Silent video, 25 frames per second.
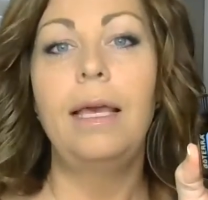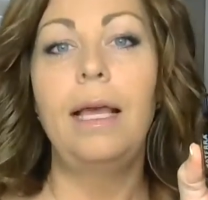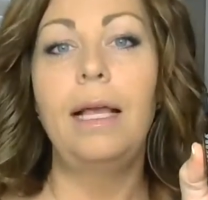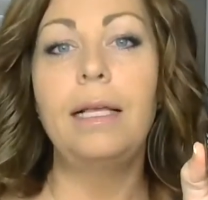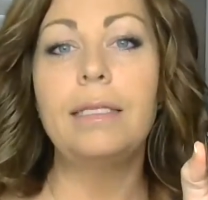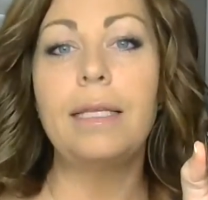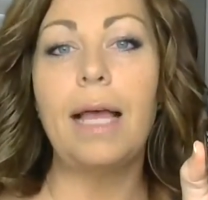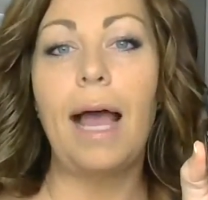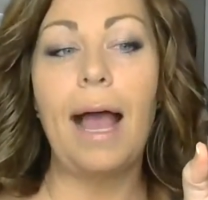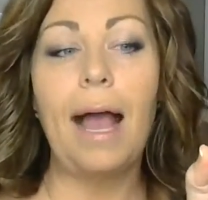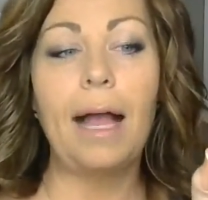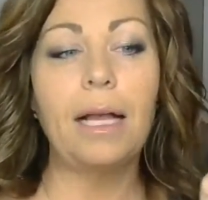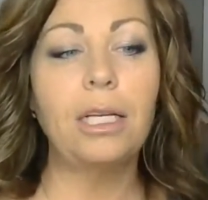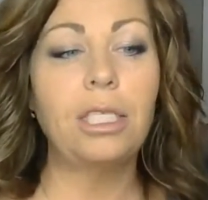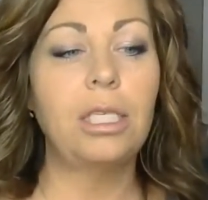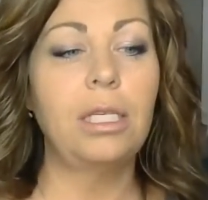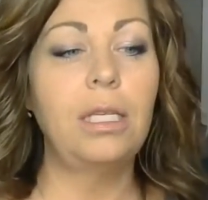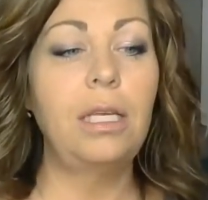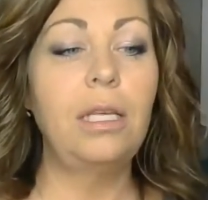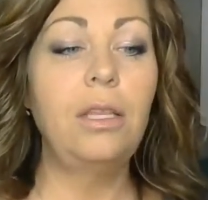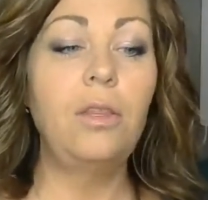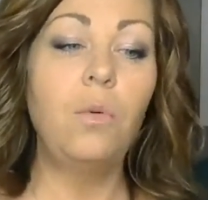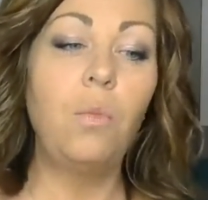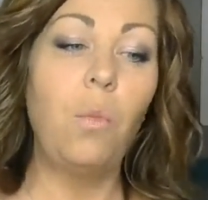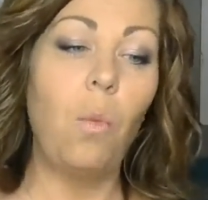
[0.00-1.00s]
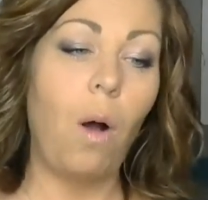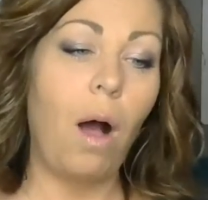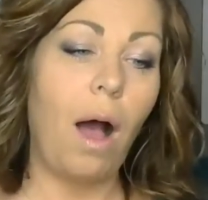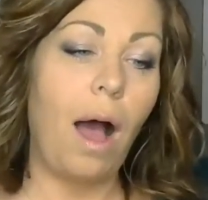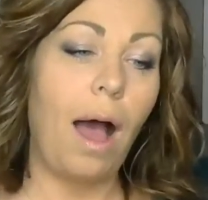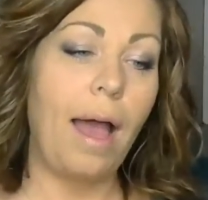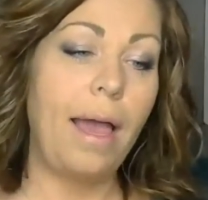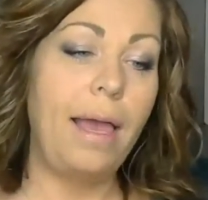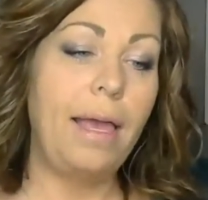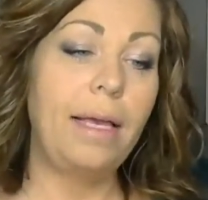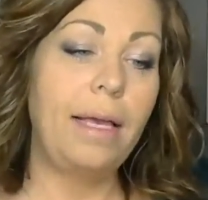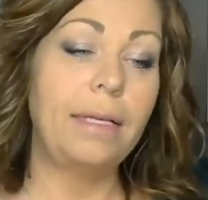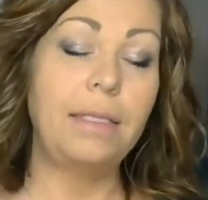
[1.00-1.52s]
It's actually the
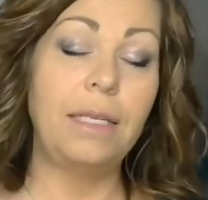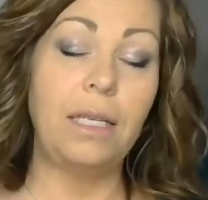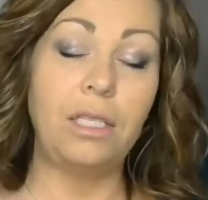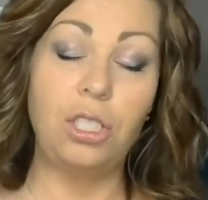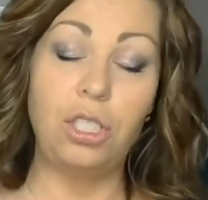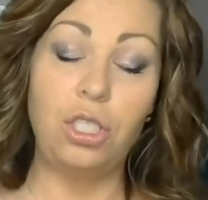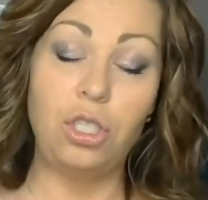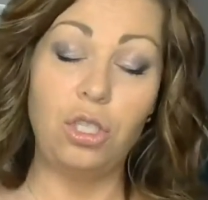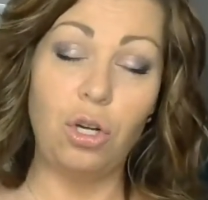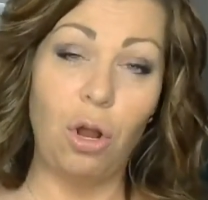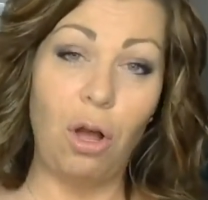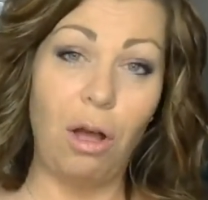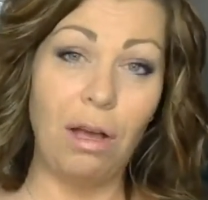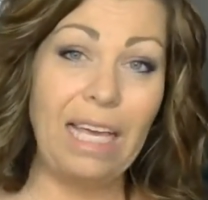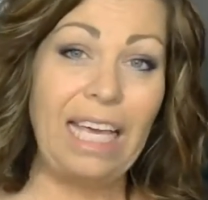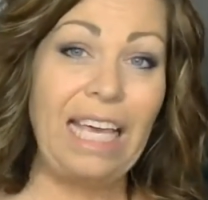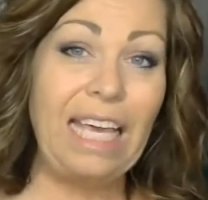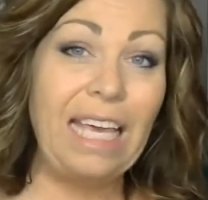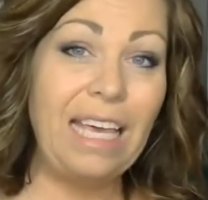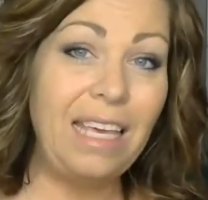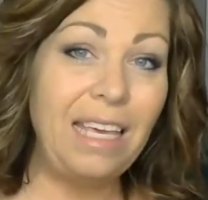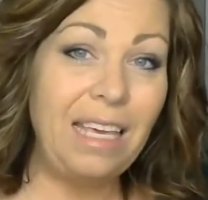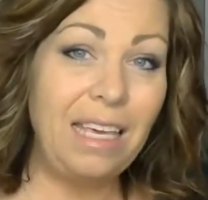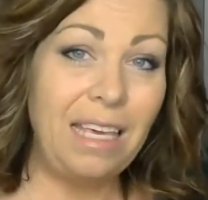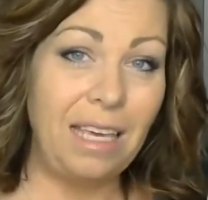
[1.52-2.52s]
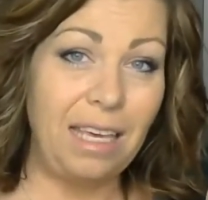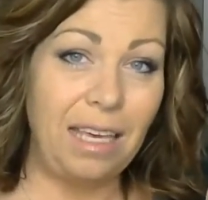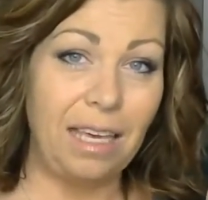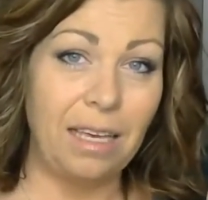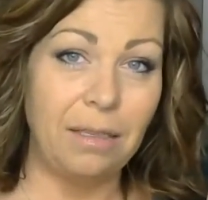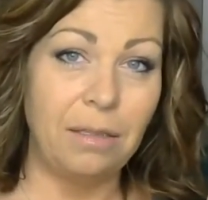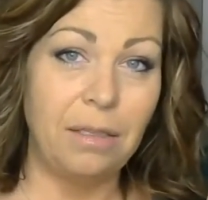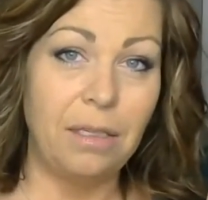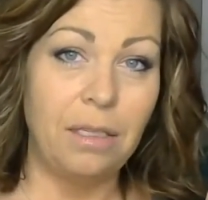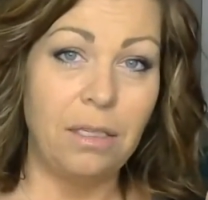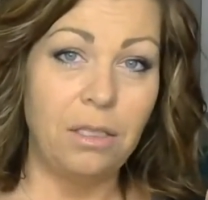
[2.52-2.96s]
Y is a strong E.